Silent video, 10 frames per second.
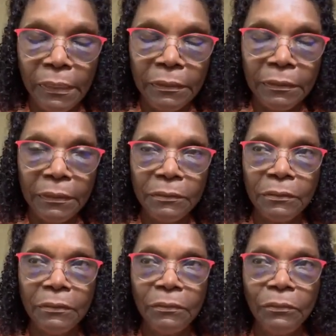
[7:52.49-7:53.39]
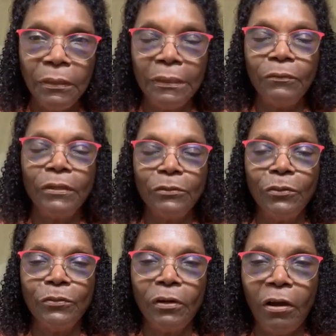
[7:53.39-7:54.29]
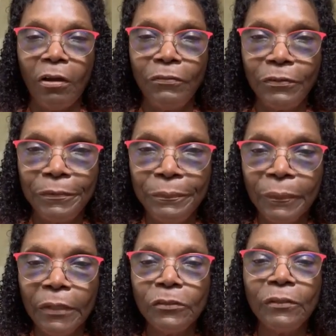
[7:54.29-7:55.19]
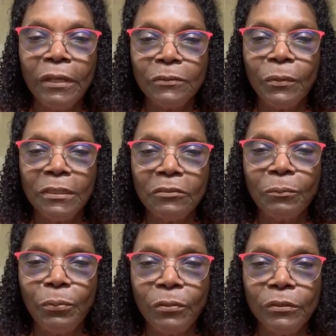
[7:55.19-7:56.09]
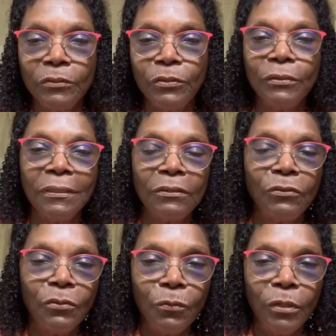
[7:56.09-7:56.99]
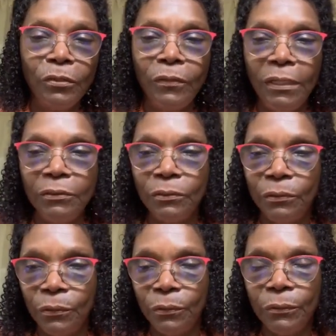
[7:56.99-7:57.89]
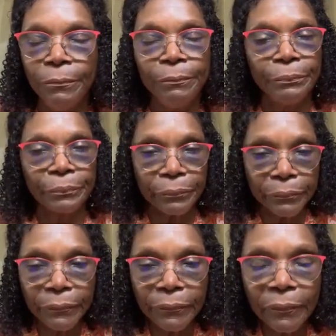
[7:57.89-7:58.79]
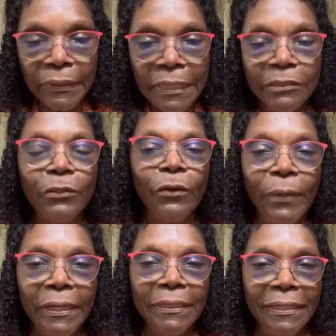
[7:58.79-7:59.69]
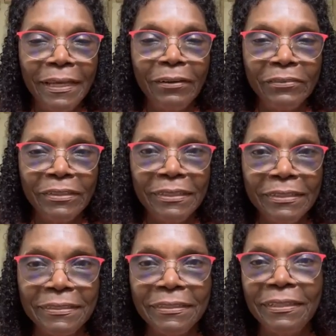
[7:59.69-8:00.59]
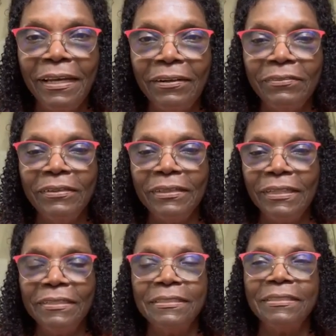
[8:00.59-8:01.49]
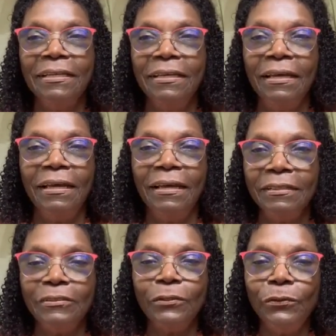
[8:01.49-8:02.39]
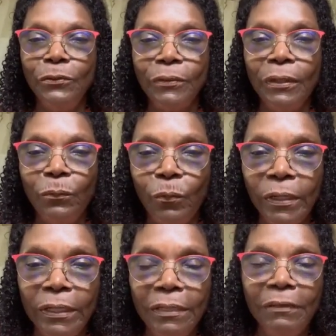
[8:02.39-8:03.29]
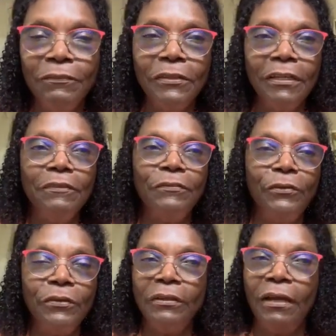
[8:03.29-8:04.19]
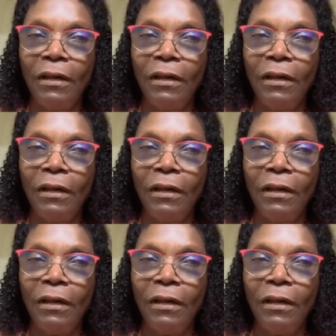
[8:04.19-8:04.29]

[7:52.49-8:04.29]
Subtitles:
deceased direct donor offer. So that's why it's important to do what you need to do to go ahead and get on the list. Get on the list so you can wait, even if you're